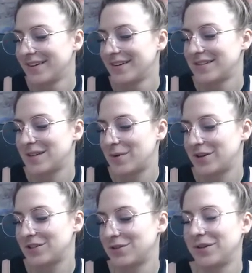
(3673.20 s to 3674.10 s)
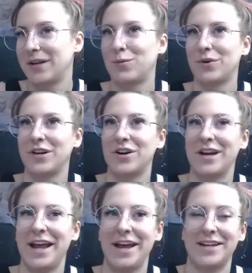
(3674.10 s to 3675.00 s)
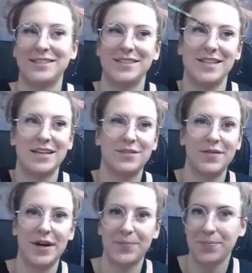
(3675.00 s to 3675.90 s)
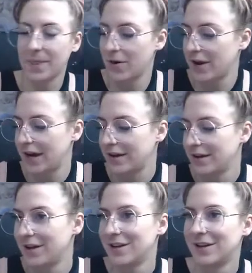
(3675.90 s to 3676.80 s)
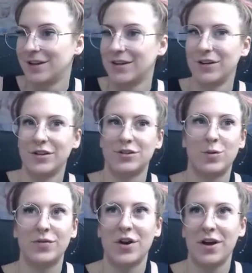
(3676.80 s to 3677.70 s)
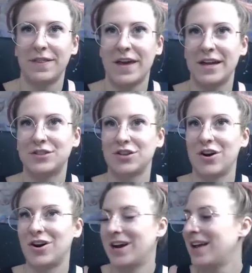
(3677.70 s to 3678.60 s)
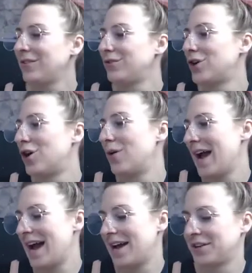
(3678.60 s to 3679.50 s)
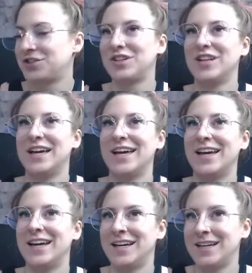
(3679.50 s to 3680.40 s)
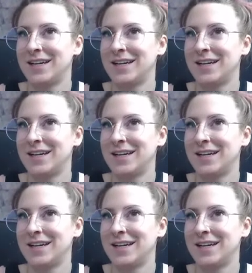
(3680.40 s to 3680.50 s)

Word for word: Some artists don't like working on hands, and that's fine. Okay, so we've got that jar. Hello, Ashlyn.